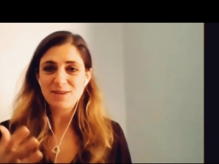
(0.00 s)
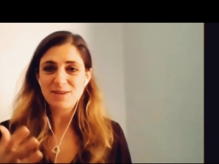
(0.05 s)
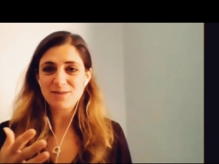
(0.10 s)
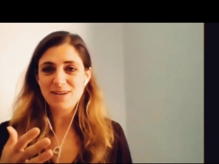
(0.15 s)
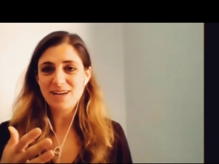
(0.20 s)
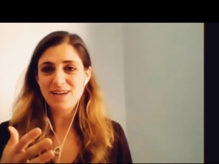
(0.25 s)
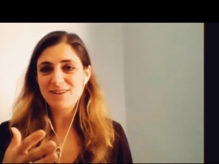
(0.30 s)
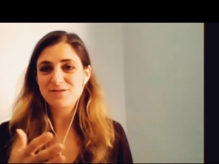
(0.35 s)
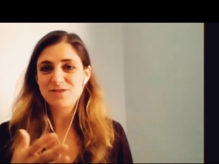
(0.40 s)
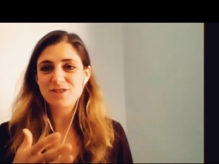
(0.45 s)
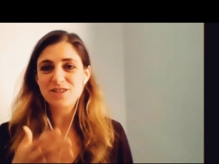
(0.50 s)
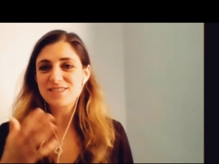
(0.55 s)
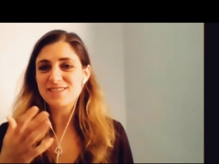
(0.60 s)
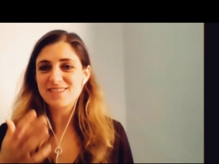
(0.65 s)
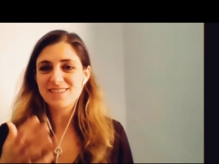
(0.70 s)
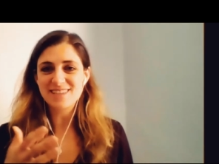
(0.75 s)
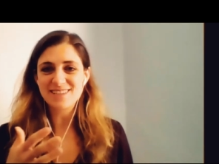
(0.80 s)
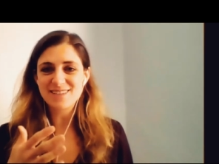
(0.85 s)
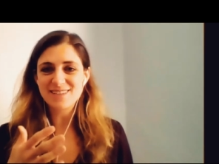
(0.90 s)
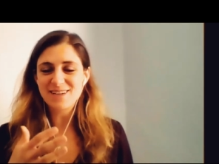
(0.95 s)
know, kind of just
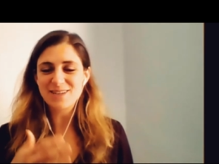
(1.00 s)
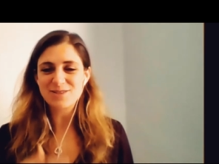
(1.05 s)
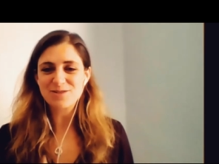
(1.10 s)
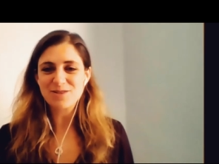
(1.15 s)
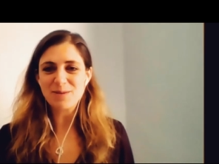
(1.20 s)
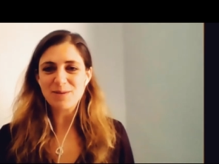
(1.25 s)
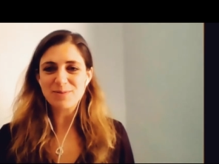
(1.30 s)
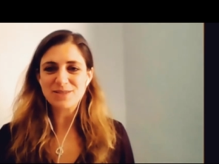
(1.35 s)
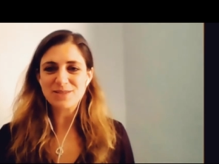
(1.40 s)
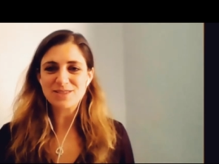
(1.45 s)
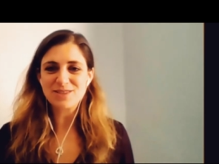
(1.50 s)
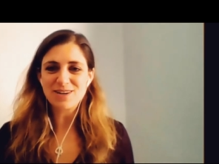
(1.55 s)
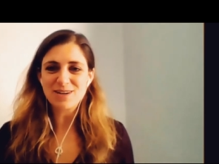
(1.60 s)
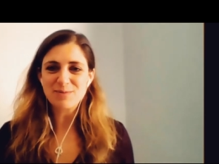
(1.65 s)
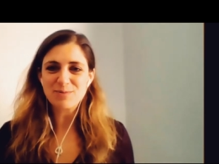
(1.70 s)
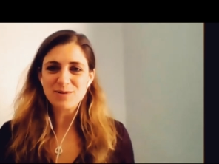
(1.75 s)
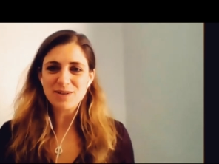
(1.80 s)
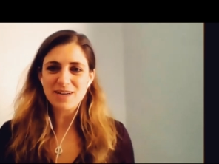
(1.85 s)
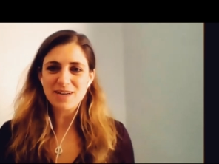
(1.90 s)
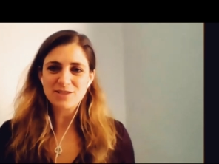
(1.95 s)
a scrappy startup
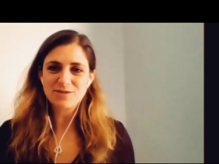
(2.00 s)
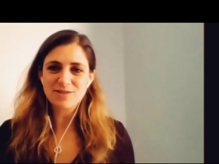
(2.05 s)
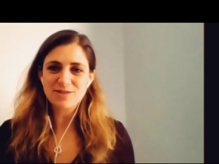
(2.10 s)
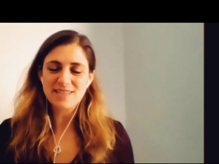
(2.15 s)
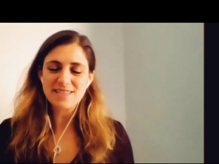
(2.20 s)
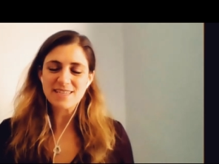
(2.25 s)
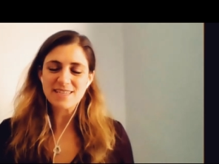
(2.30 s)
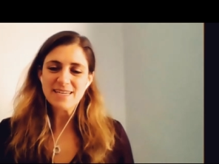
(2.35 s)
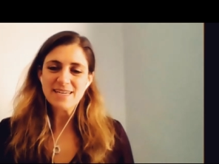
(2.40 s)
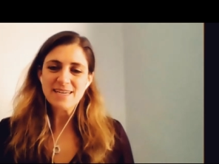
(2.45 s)
when I joined.